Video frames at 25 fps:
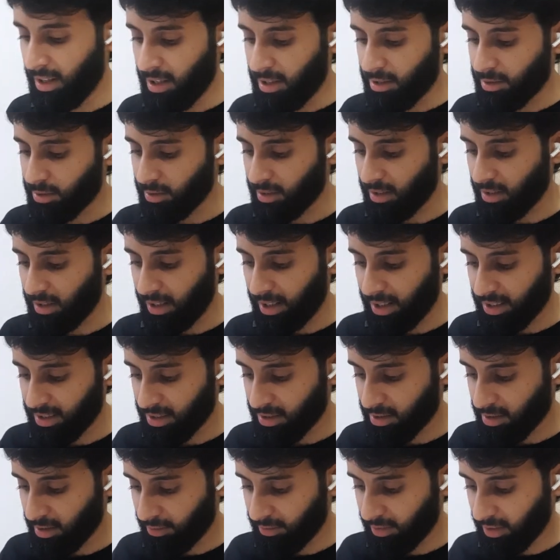So the
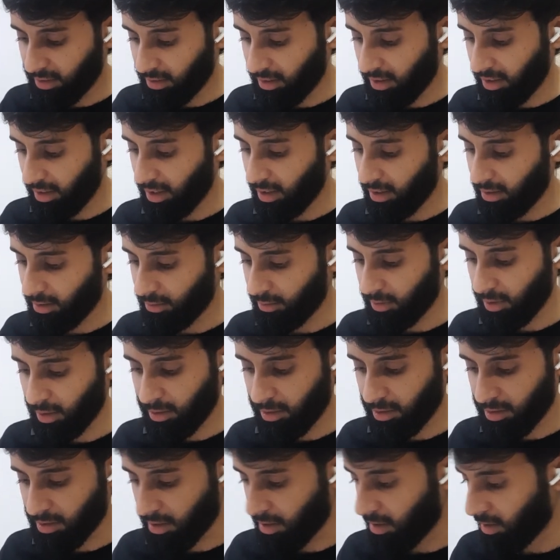largest of the three we
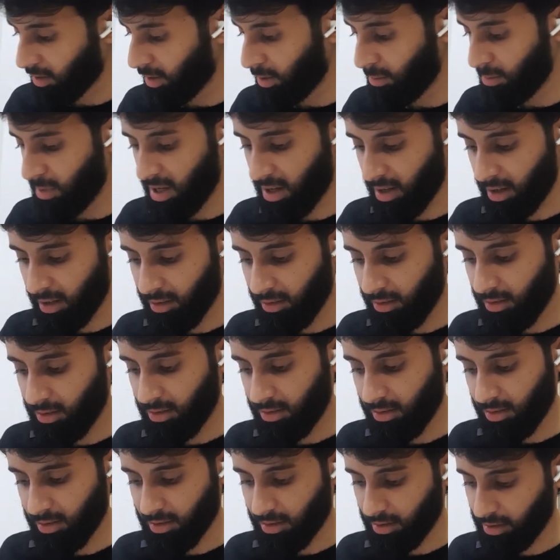know is not going to be n.
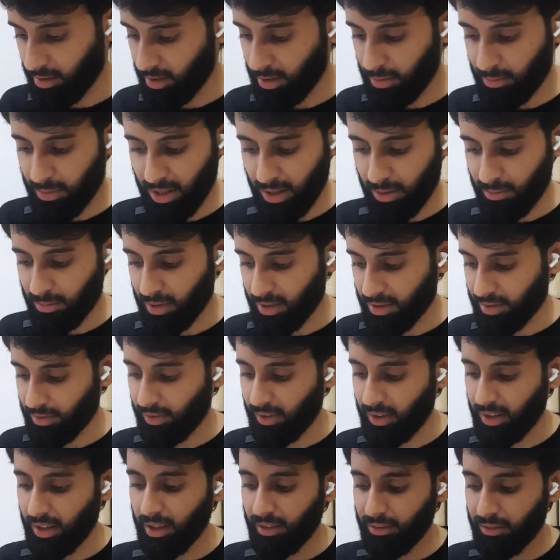It's not going to be n plus
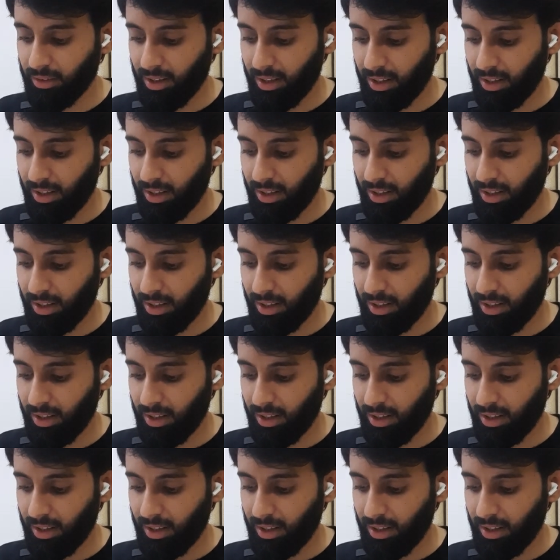5.